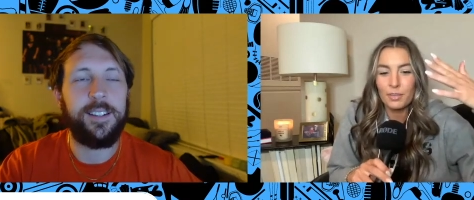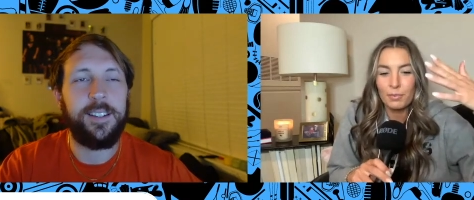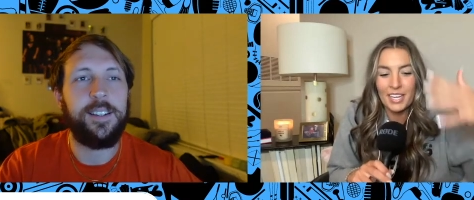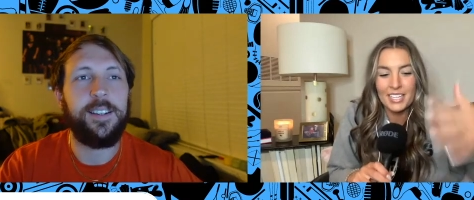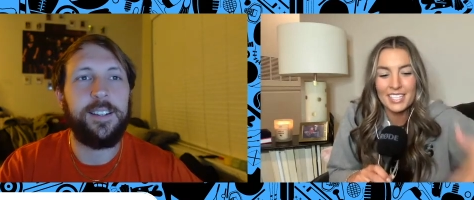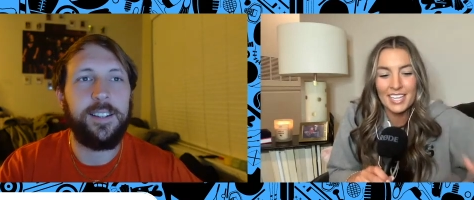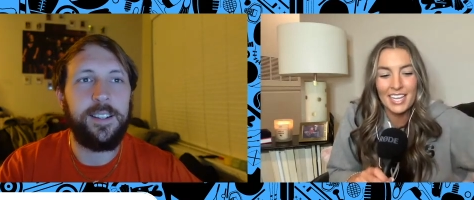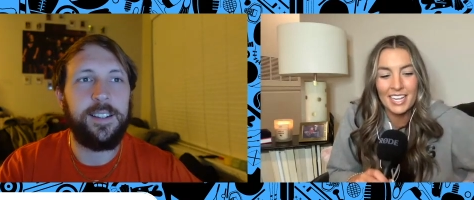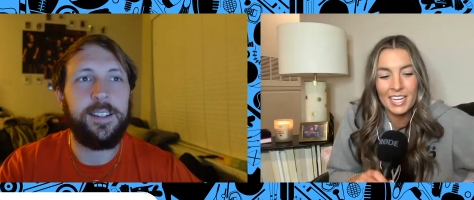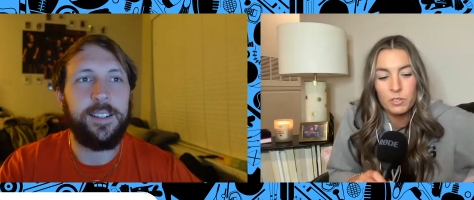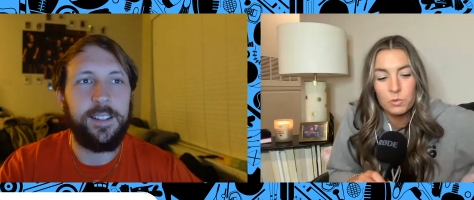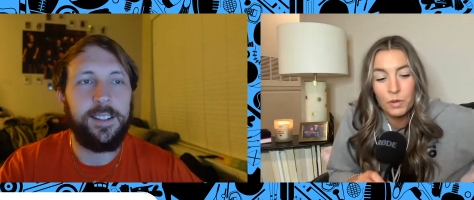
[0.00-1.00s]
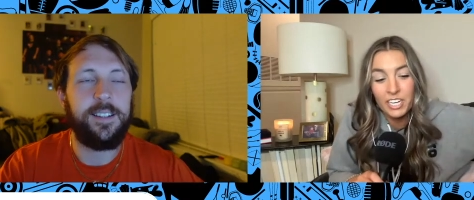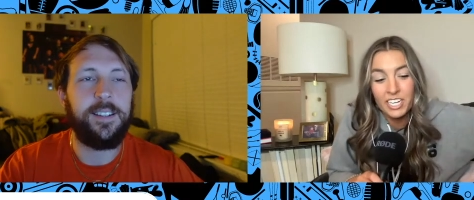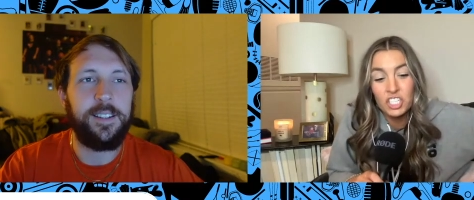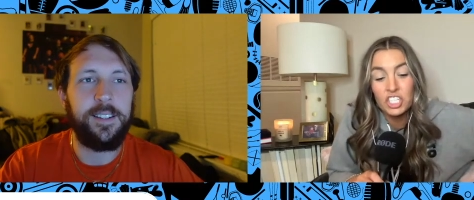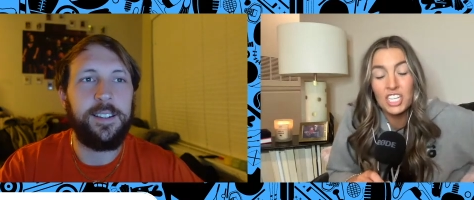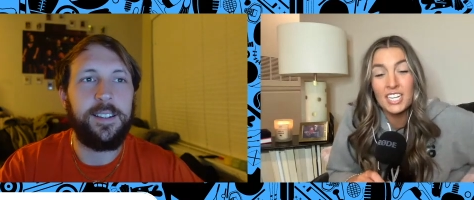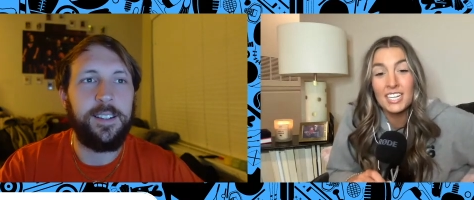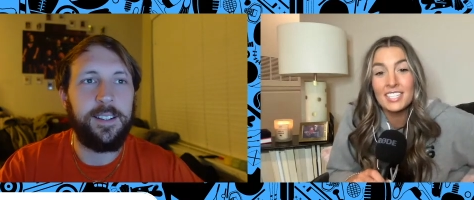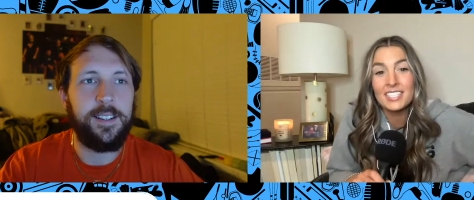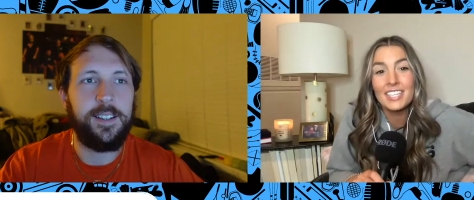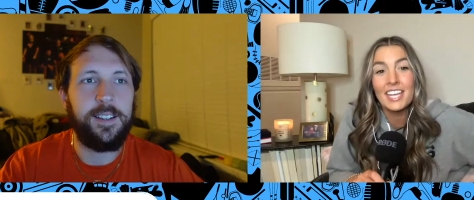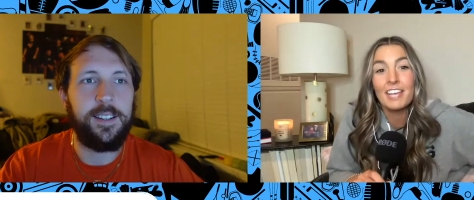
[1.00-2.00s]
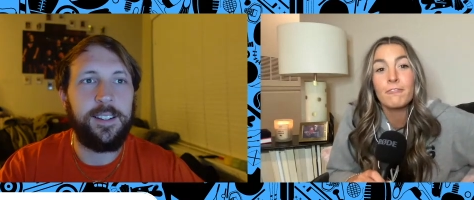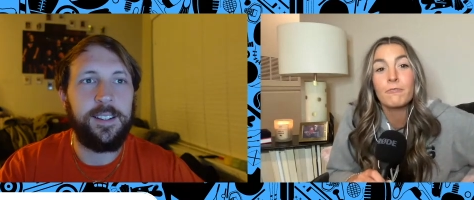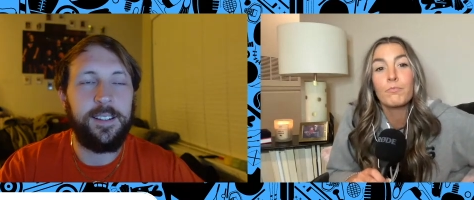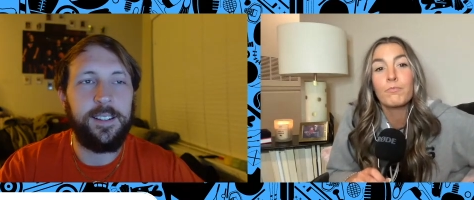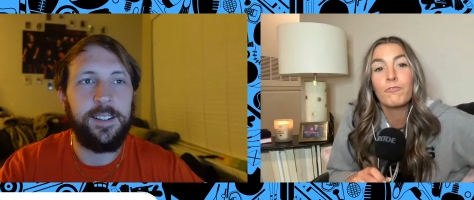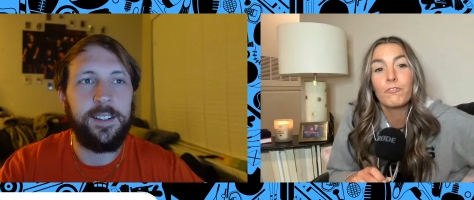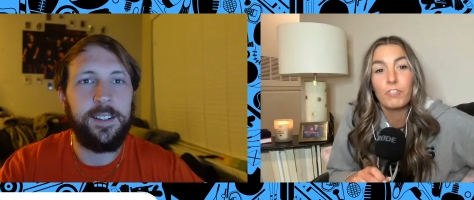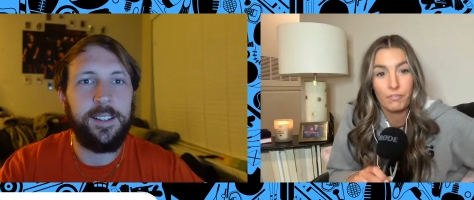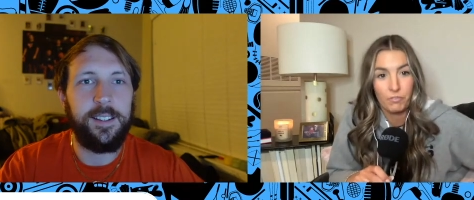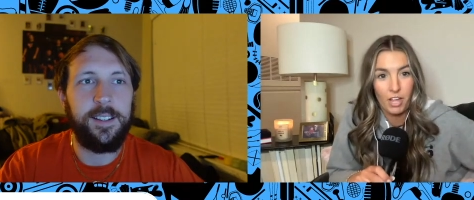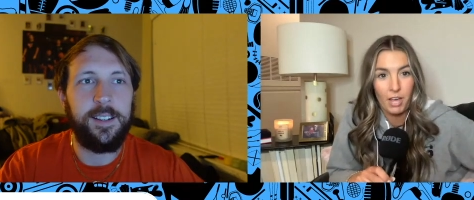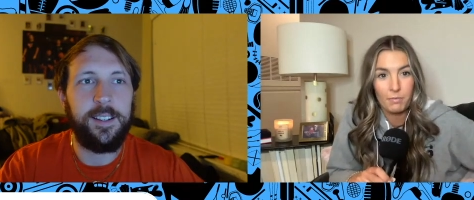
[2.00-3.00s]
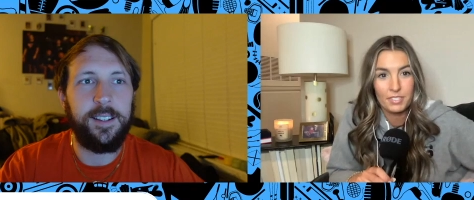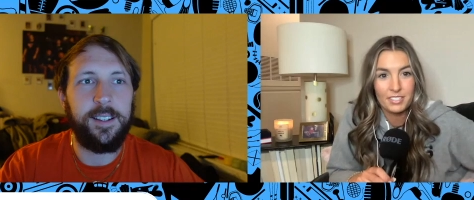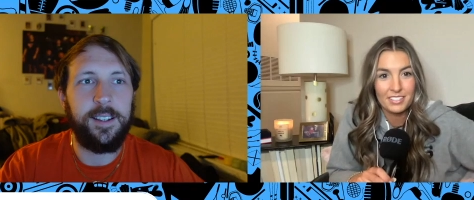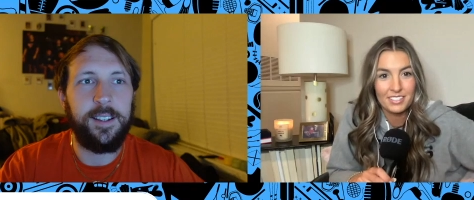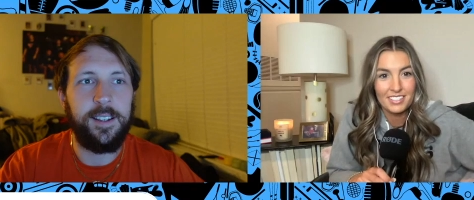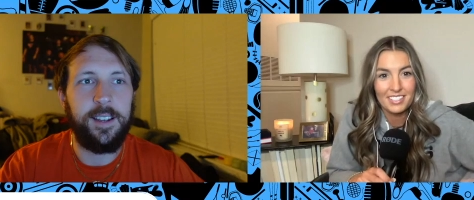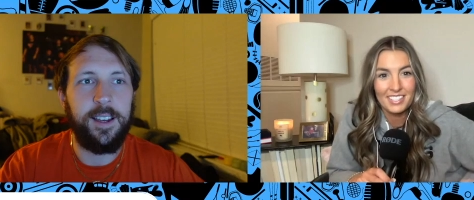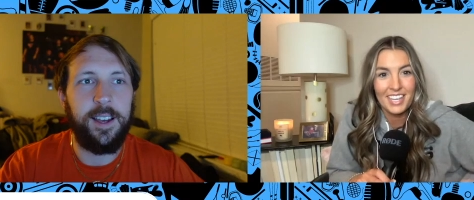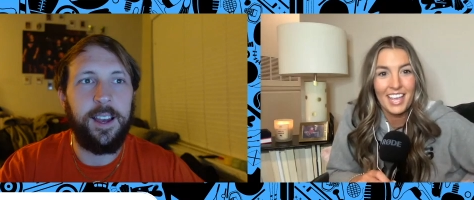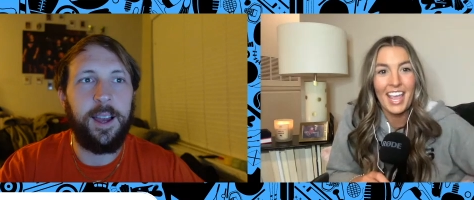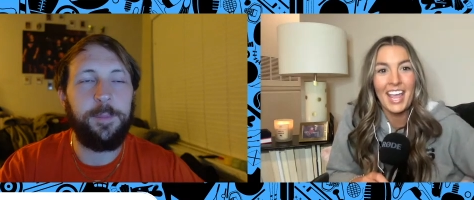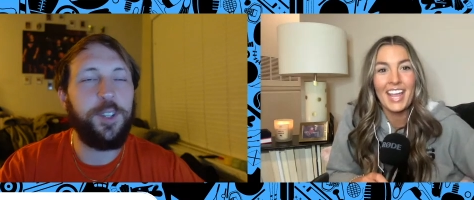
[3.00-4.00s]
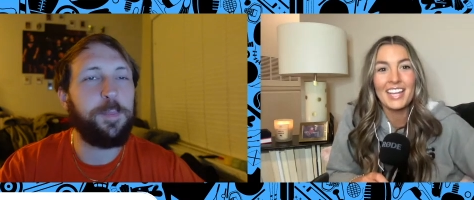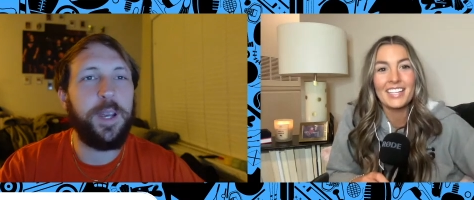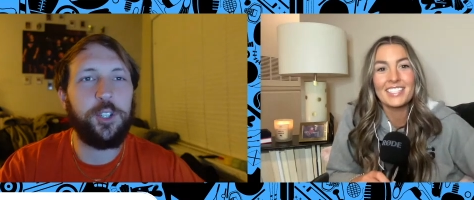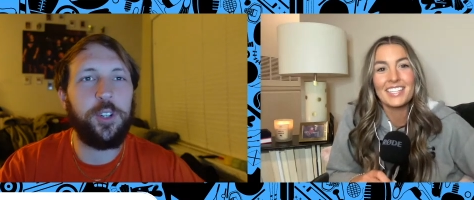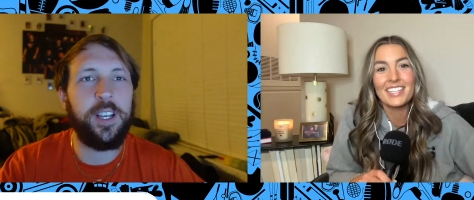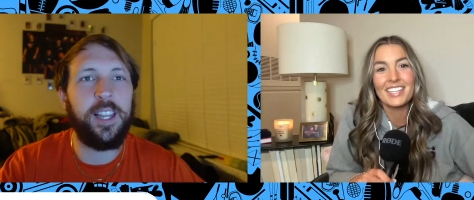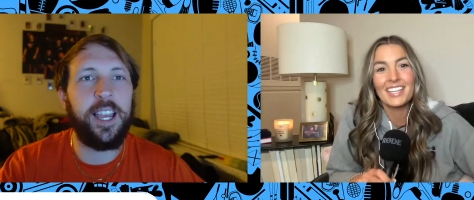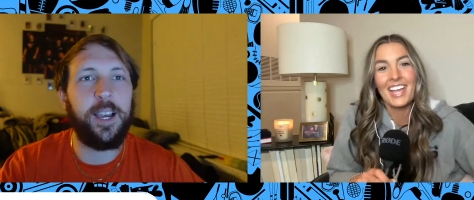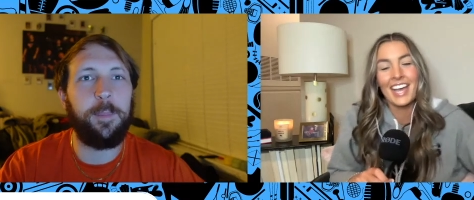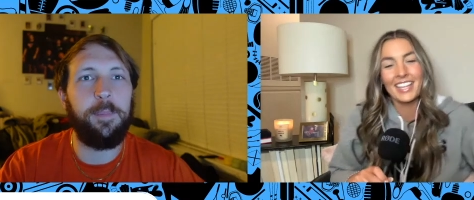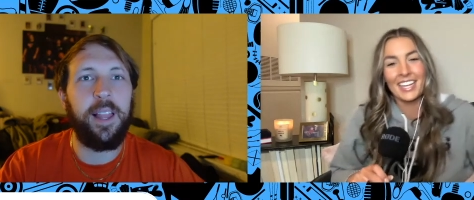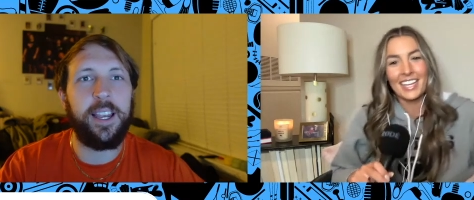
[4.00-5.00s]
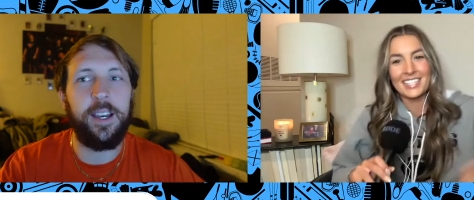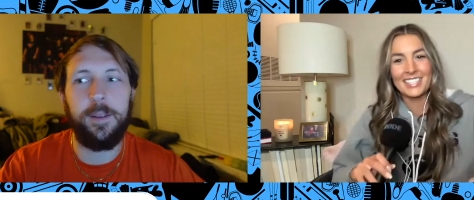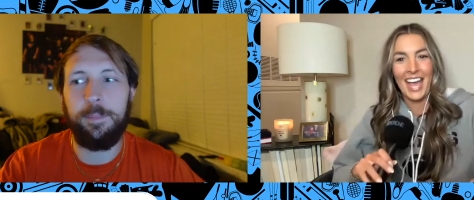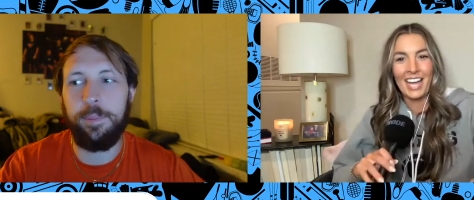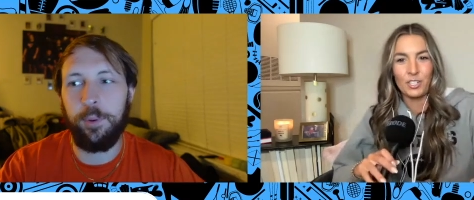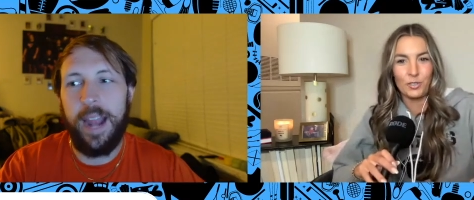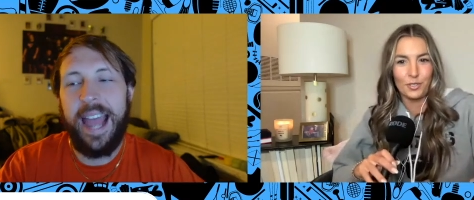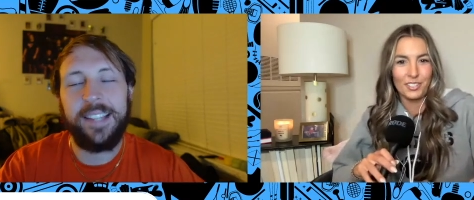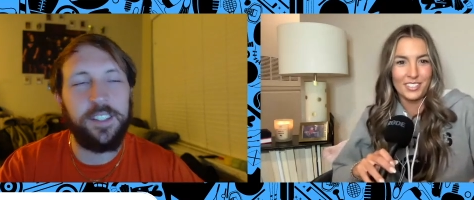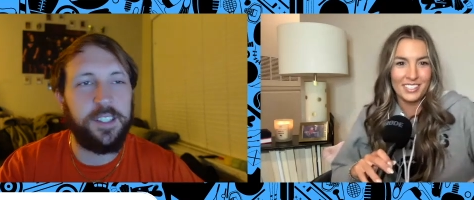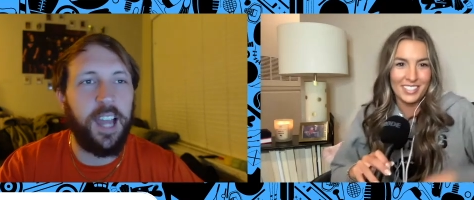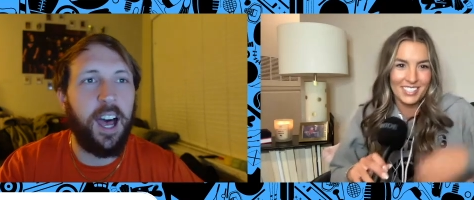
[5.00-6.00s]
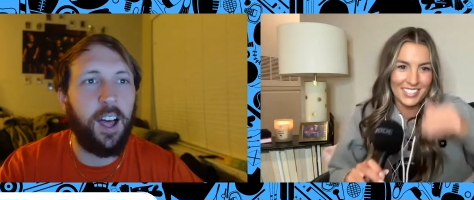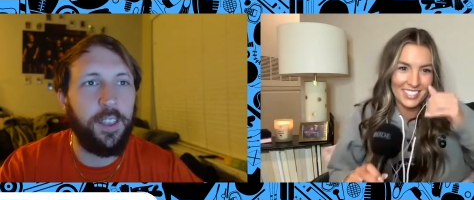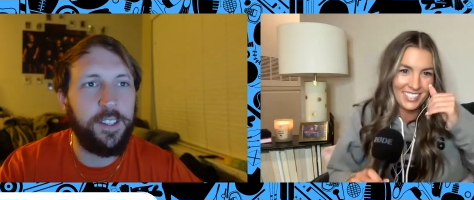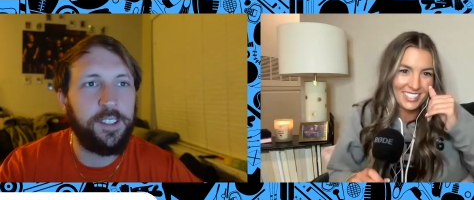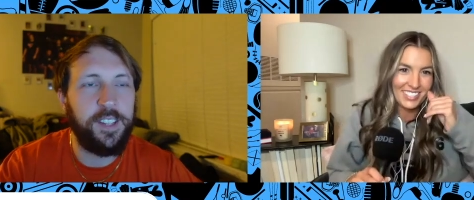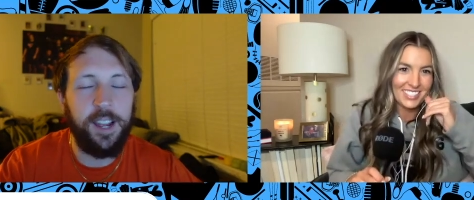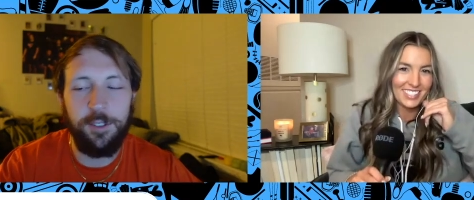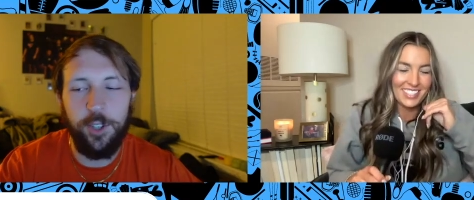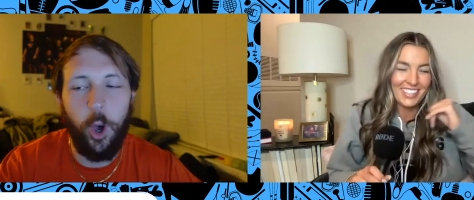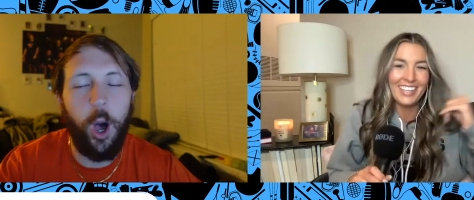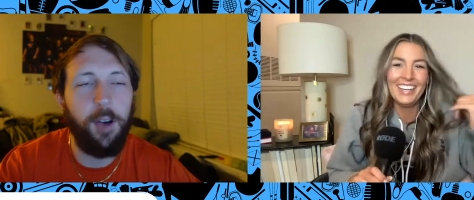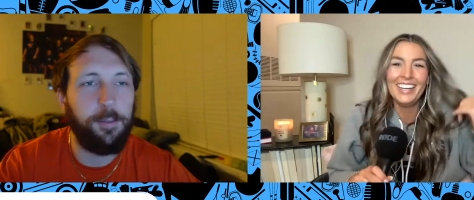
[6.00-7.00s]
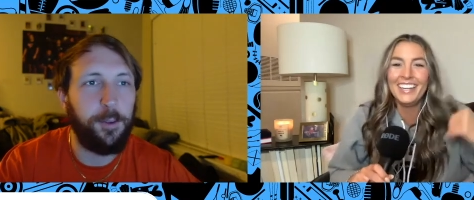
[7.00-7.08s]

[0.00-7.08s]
Speaker 1: place. He's wearing jeans and flip flops. I'm just and picturing like a he had like, like a, a satchel doll.
Speaker 2: This sounds awful.